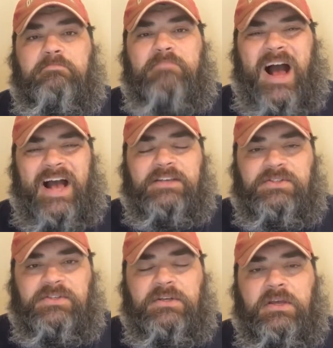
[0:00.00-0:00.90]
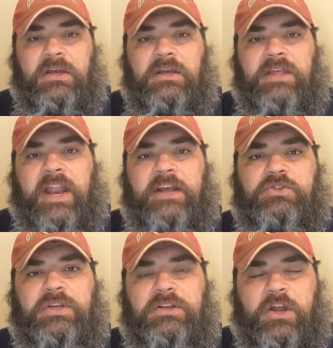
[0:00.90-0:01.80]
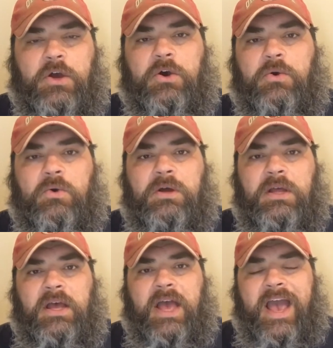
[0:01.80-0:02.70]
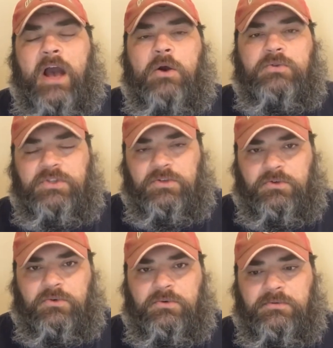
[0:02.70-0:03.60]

boxed, that actually know how to